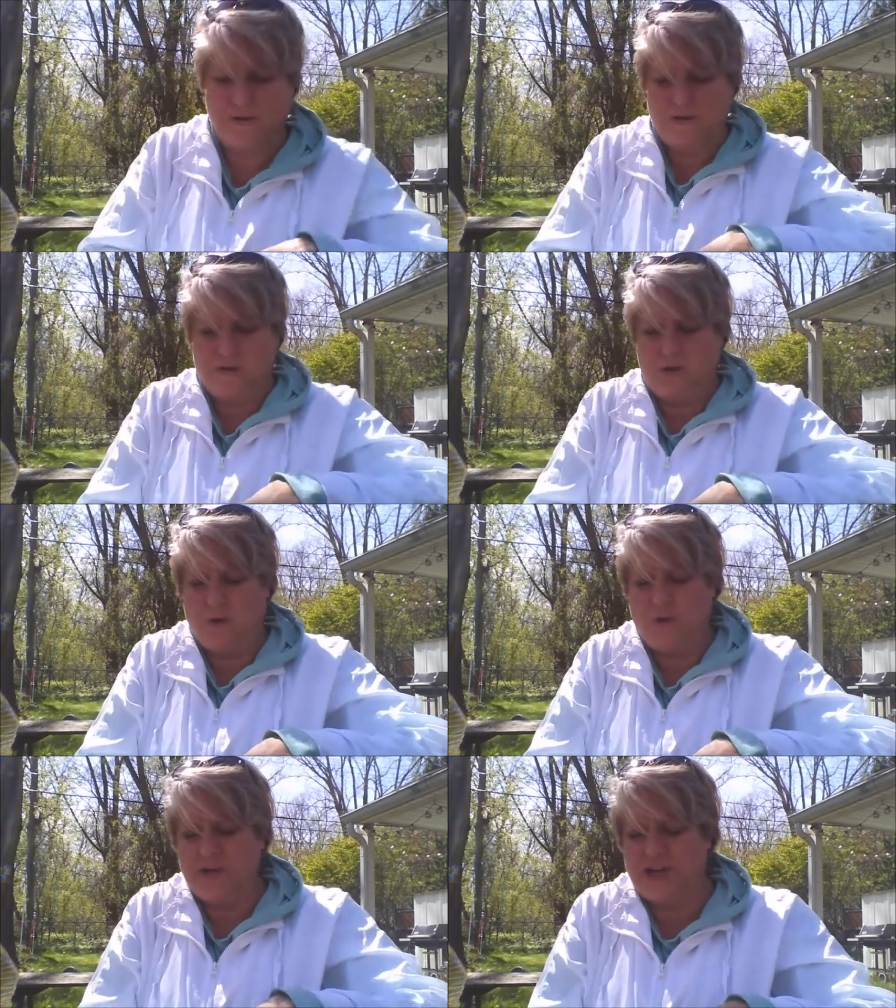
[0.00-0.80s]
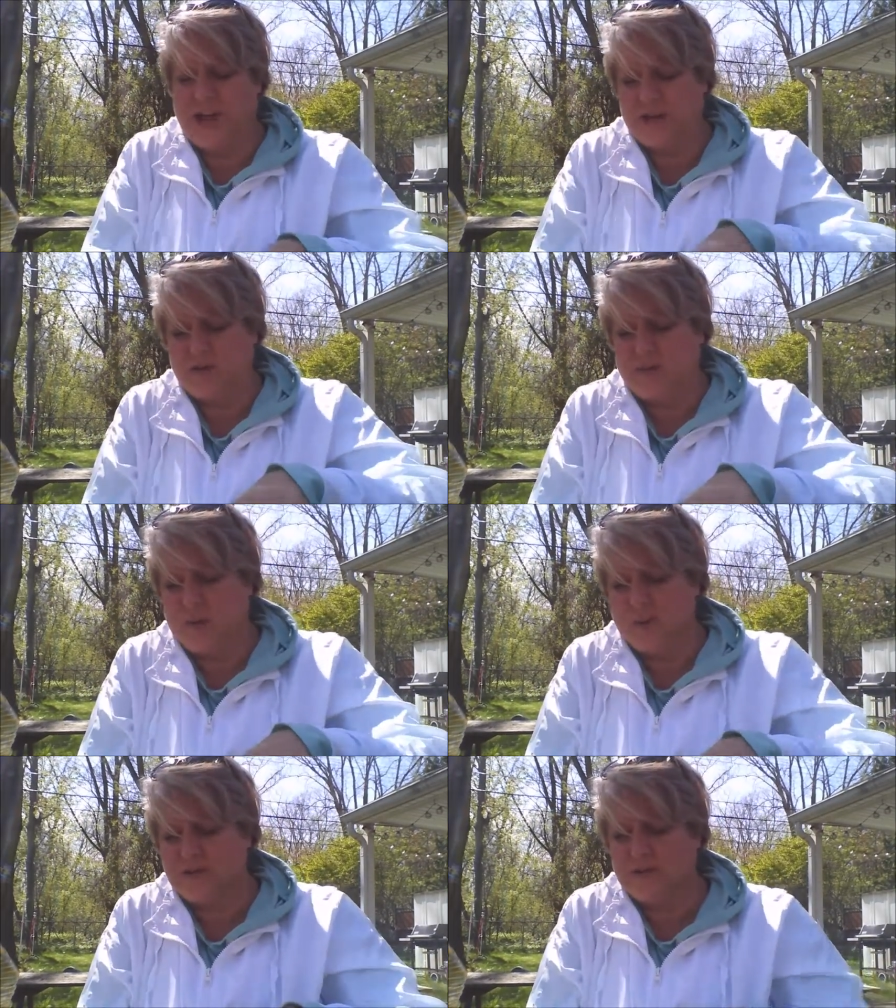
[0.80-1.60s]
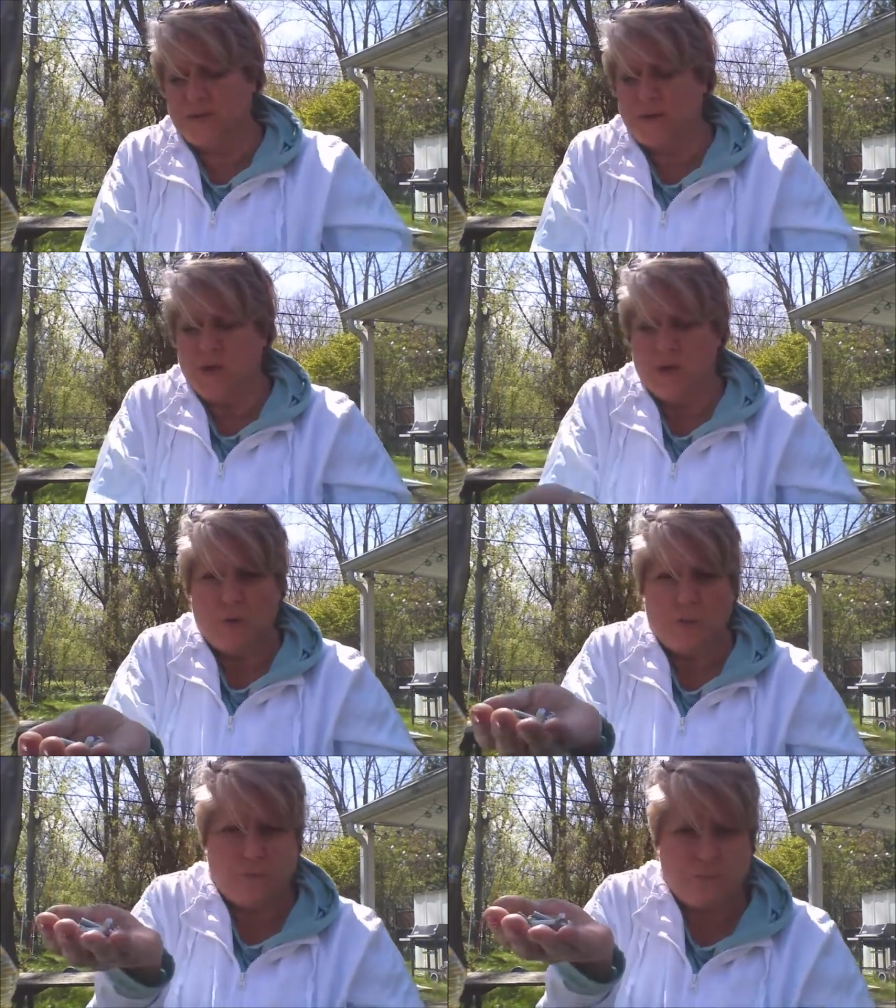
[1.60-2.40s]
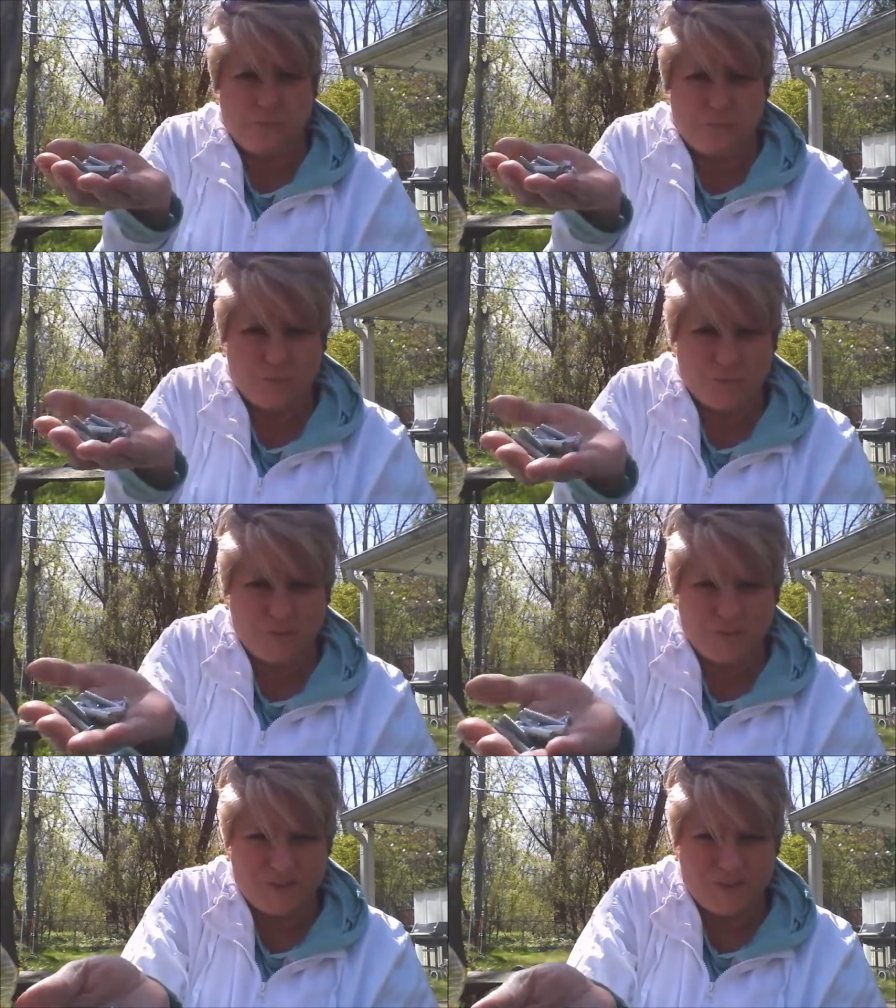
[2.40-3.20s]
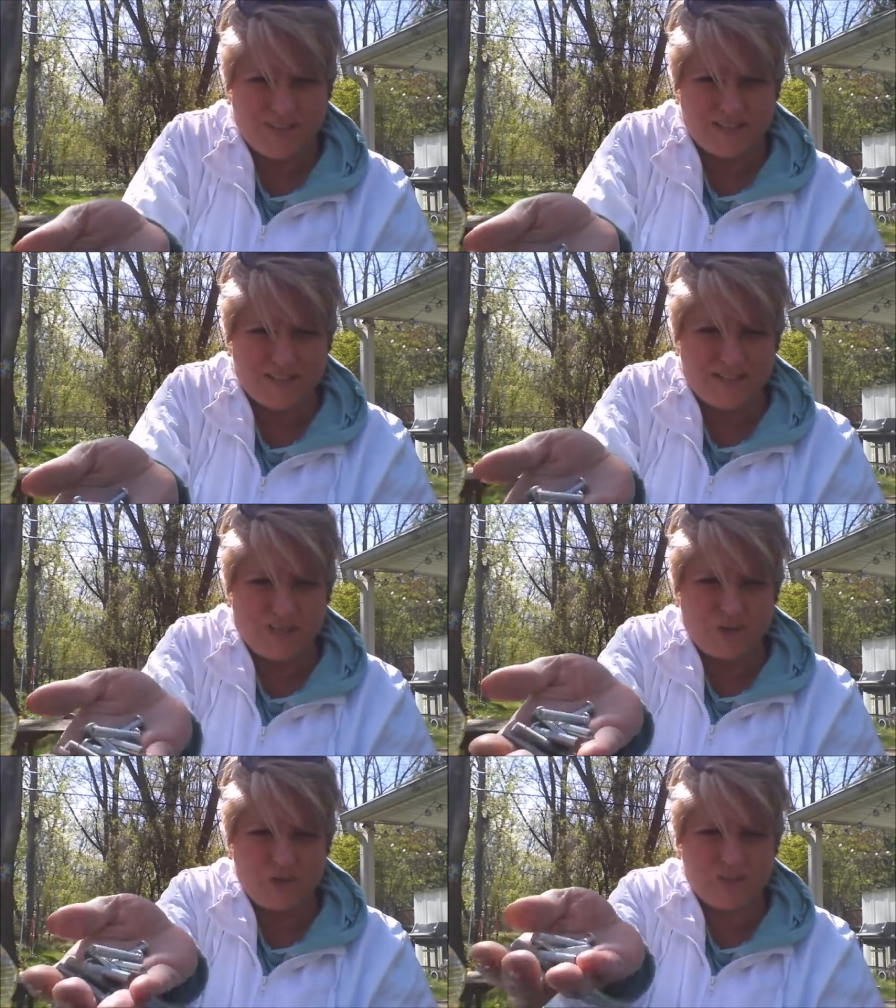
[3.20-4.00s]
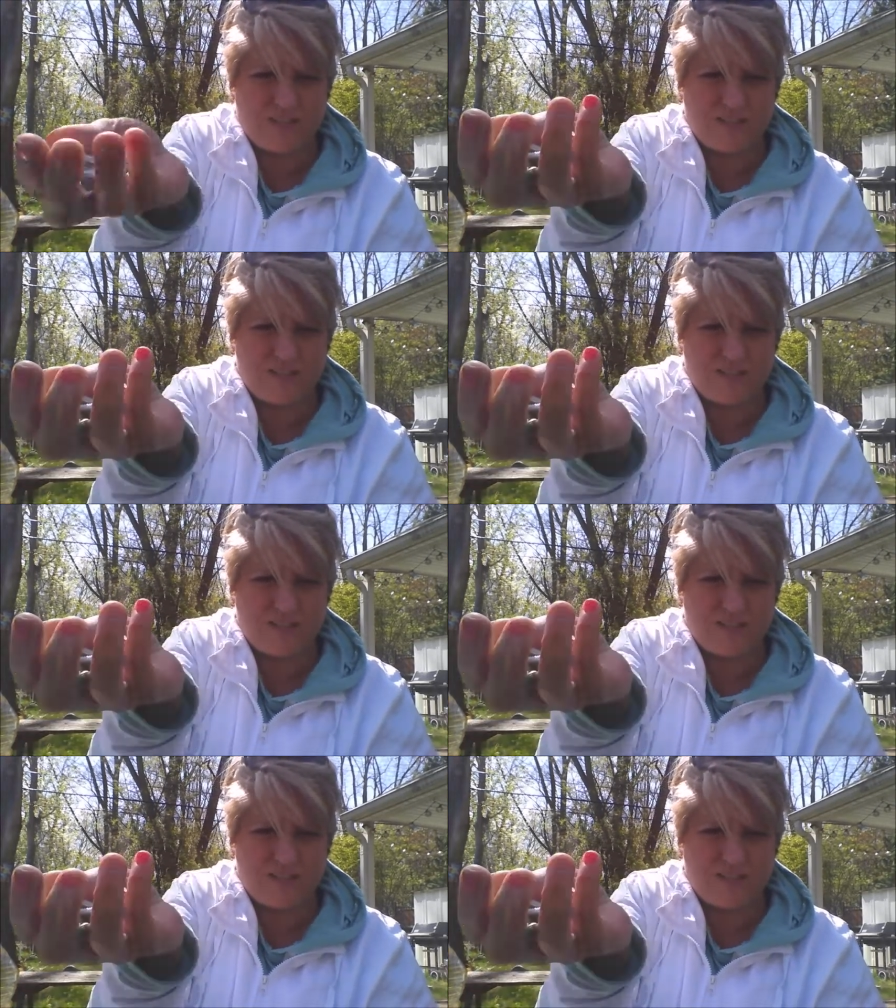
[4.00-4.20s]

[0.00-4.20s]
A whole bunch of hex bolts. You can see those.